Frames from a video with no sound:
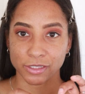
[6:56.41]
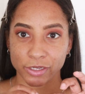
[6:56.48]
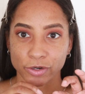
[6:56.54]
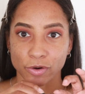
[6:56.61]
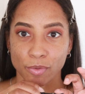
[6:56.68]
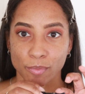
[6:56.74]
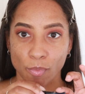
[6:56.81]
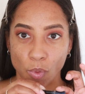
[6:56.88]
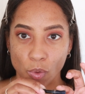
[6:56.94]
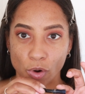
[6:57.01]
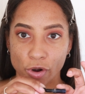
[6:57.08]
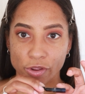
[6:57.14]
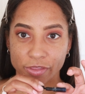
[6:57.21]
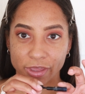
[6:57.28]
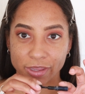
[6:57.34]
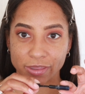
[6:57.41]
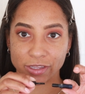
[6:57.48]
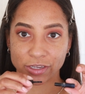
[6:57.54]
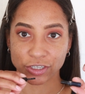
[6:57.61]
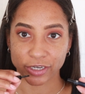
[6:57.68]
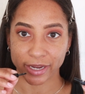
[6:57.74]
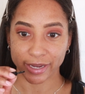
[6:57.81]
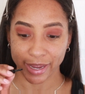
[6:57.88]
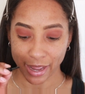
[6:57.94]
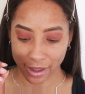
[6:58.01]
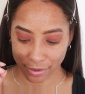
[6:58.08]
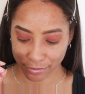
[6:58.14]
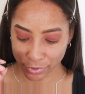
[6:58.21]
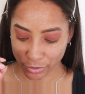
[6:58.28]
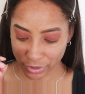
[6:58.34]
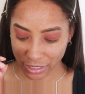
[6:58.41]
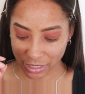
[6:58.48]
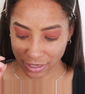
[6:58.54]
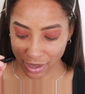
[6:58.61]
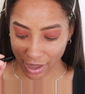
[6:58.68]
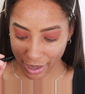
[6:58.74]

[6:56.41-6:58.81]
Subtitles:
little more than the JCat Beauty